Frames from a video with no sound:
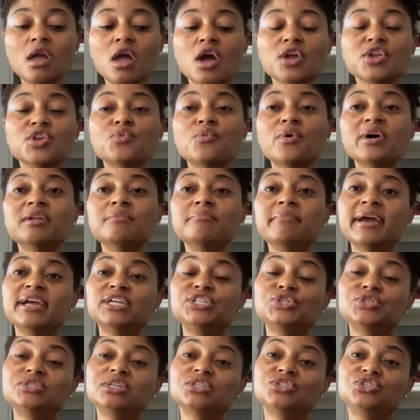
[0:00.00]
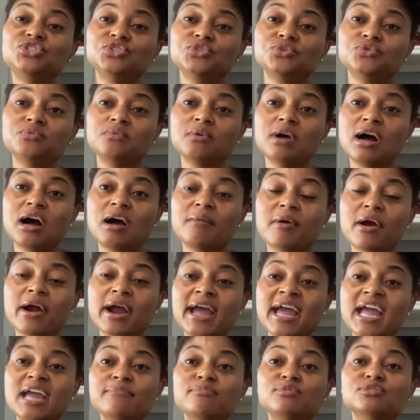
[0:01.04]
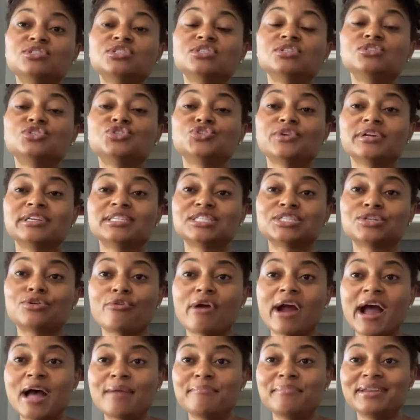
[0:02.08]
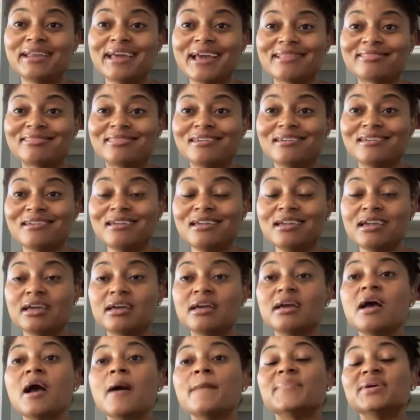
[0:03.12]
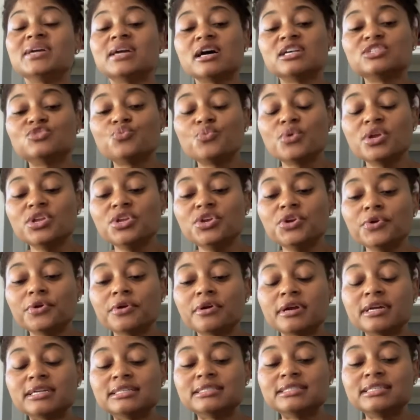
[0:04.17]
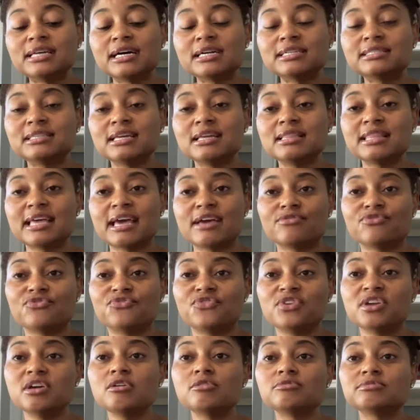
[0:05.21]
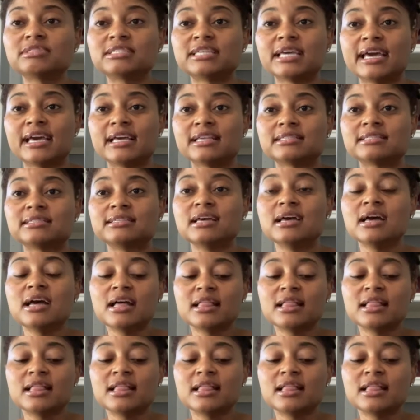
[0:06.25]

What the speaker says: You want to make sure that you are able to transcribe it at the end, because when you're conducting that field test,